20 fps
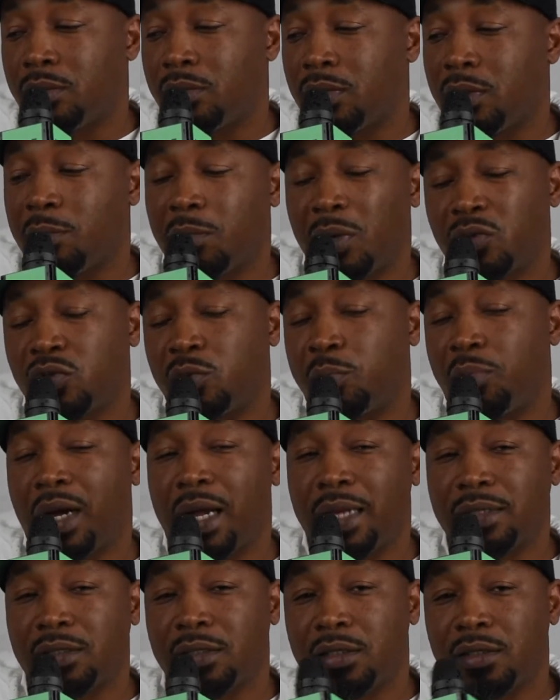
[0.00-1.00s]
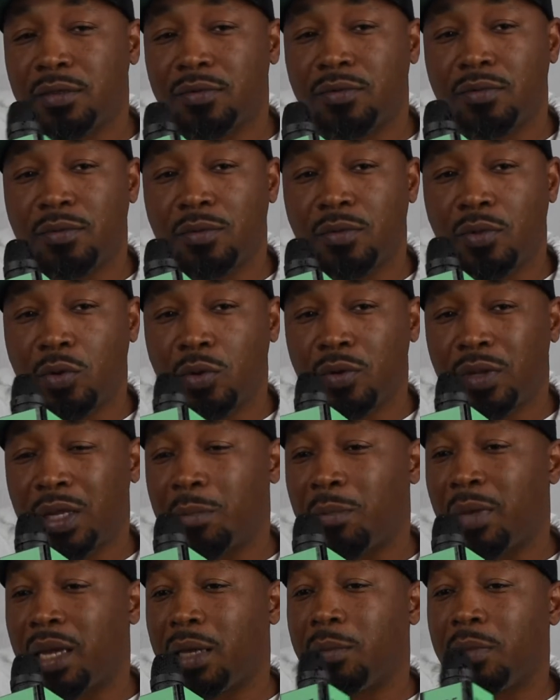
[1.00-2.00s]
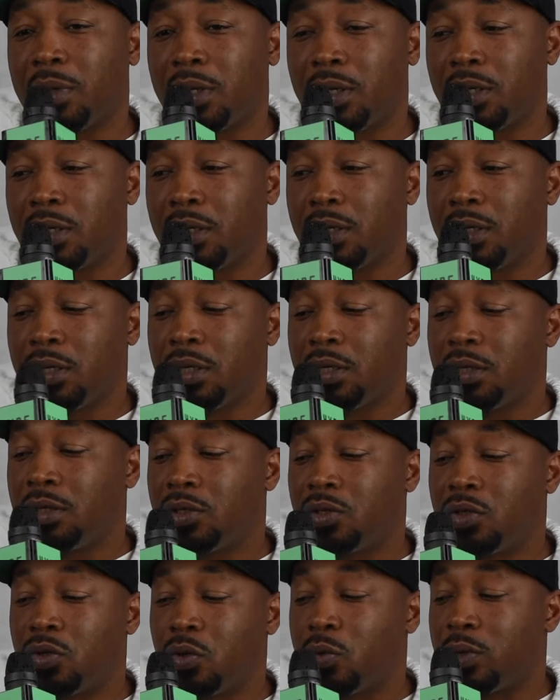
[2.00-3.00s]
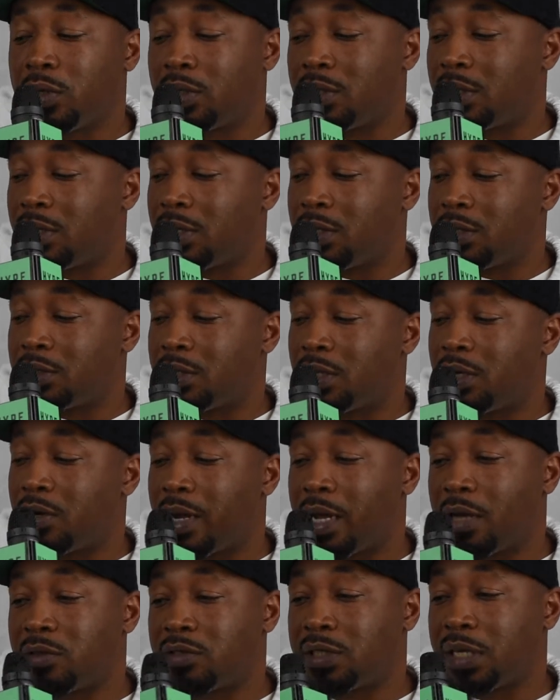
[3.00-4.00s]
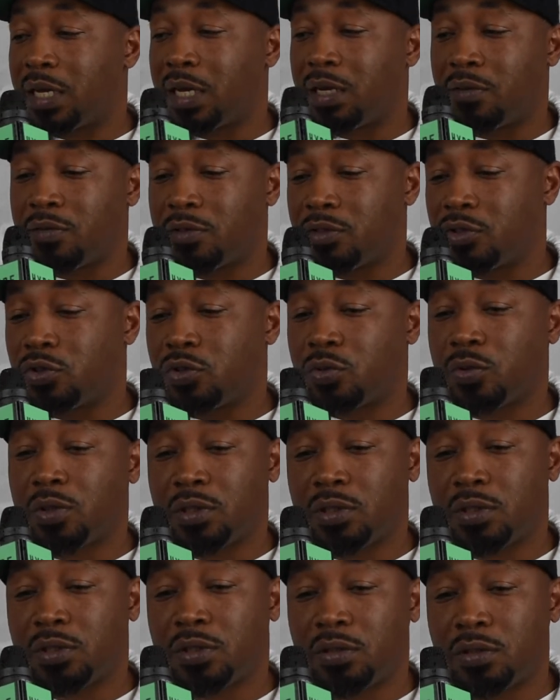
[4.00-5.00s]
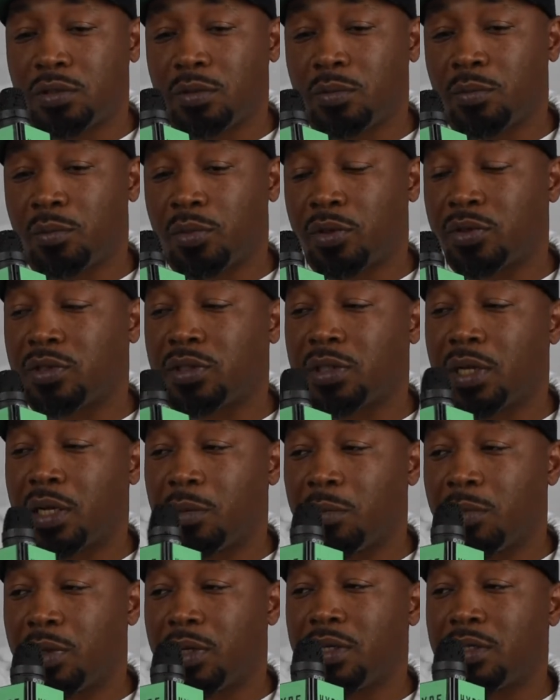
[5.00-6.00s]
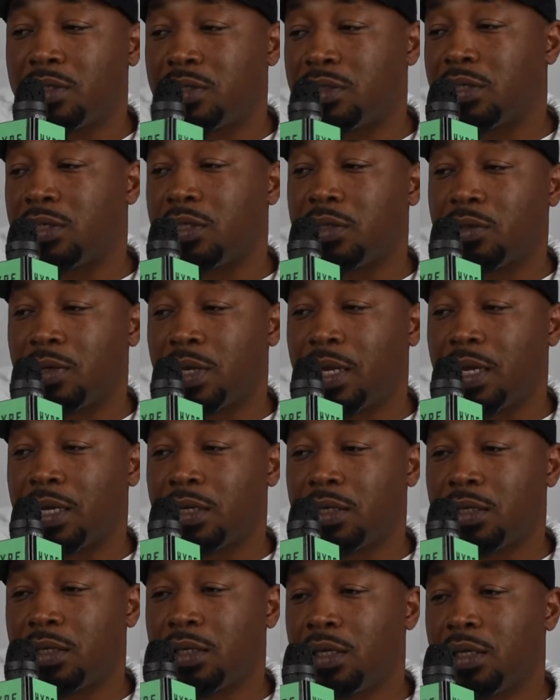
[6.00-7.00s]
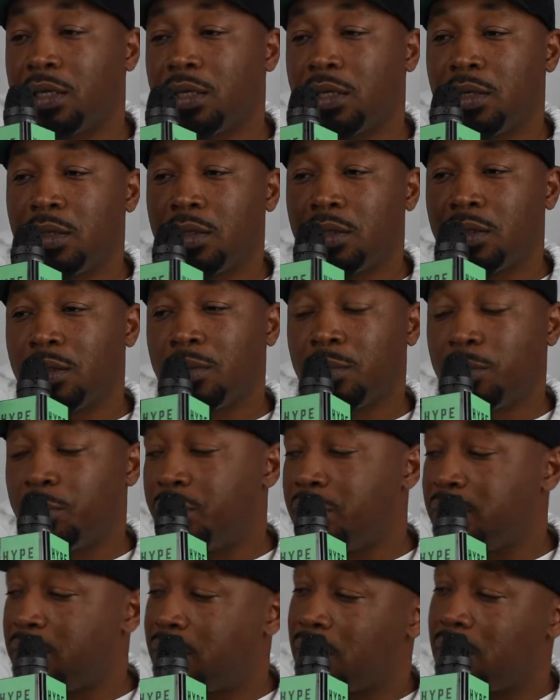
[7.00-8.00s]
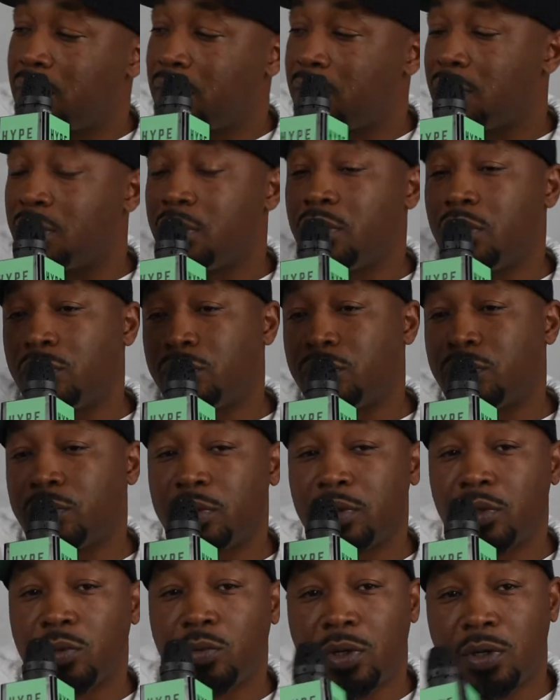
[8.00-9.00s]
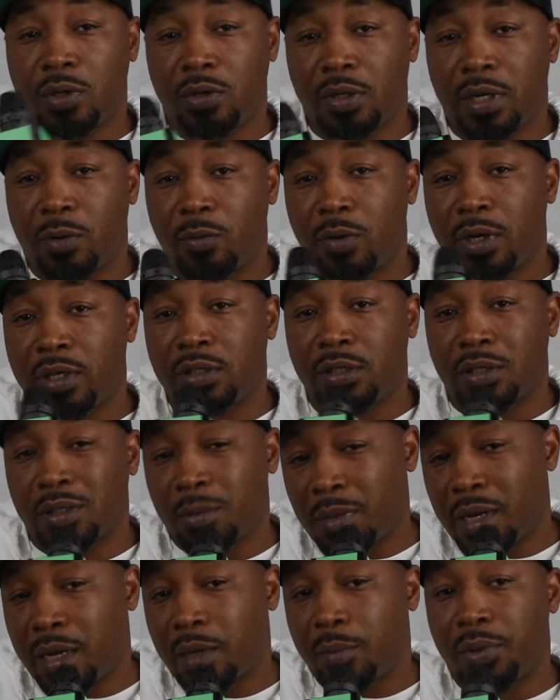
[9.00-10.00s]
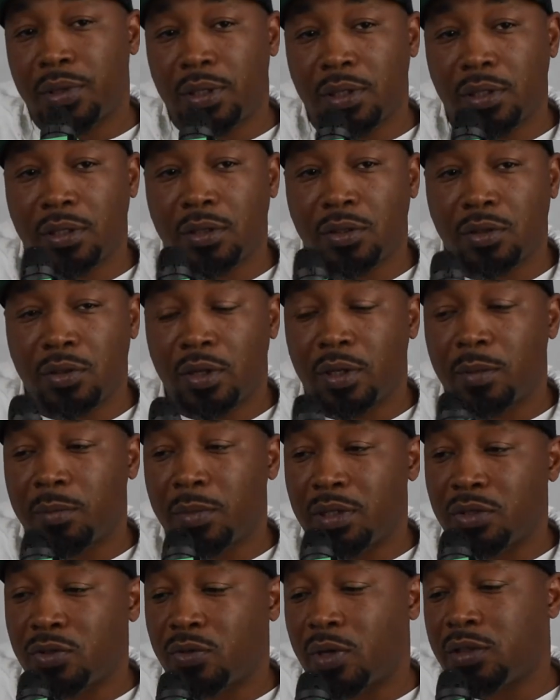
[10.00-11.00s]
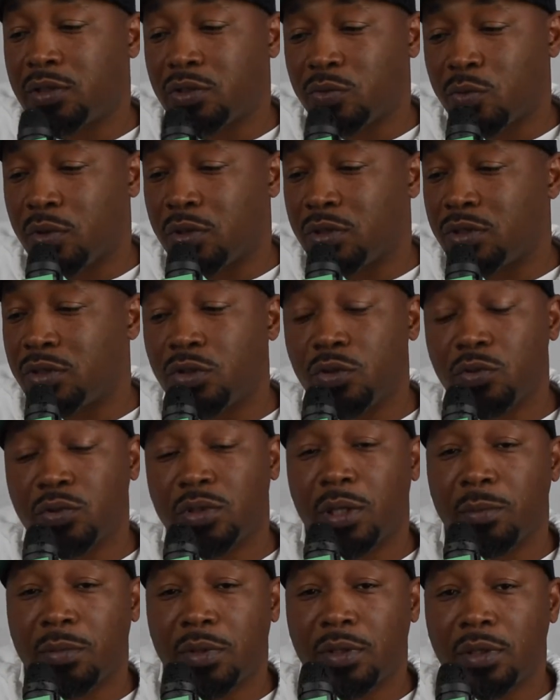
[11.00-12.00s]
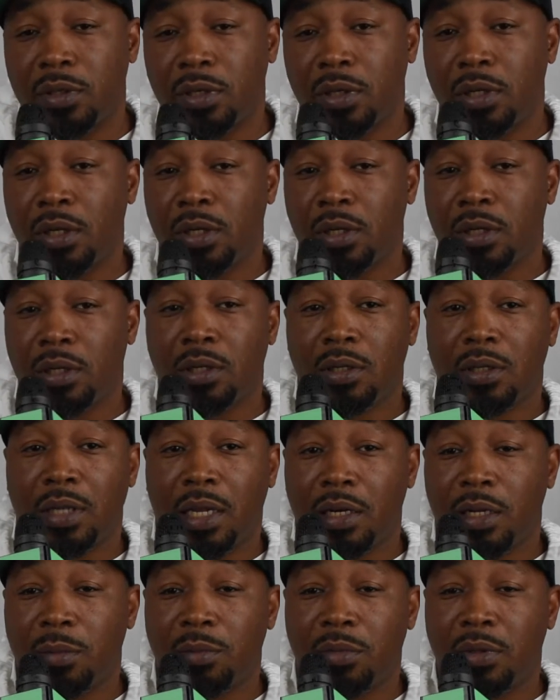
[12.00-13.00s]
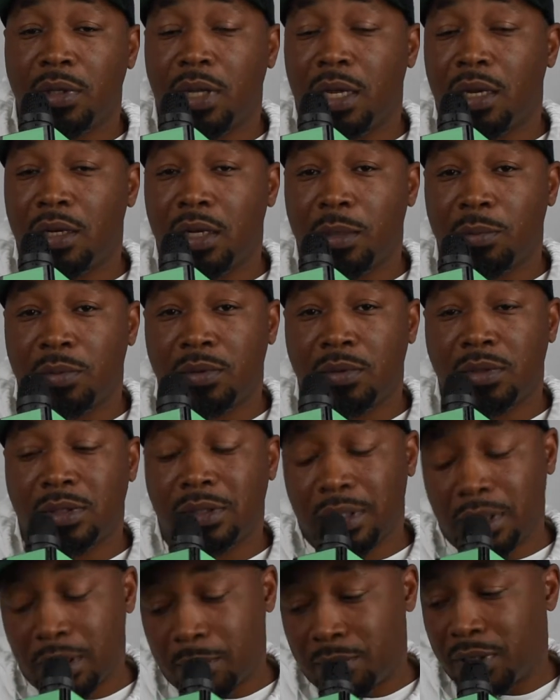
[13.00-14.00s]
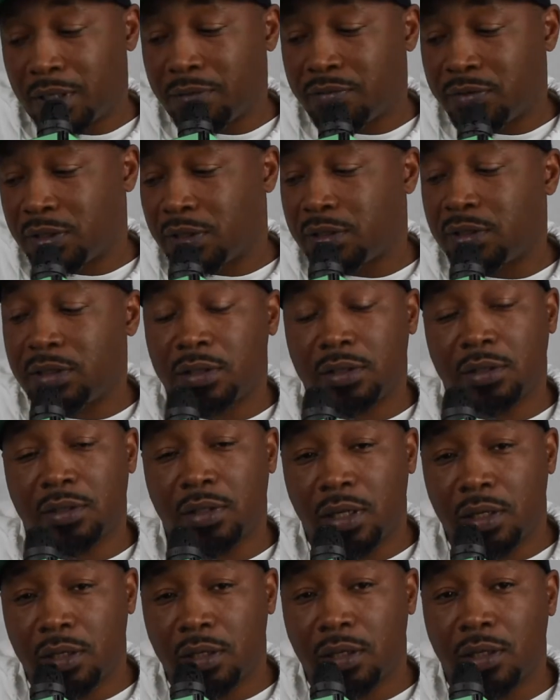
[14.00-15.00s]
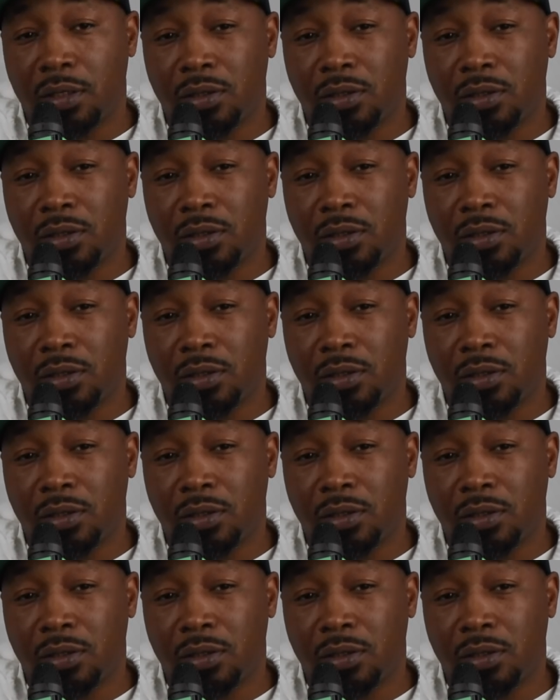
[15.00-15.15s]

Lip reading: the most positive, or they may be doing things that are outside of the streets per se, but it's still like pushing the culture in the wrong direction, in my opinion. You know what I mean? So I just wanted to do something that uplifts us and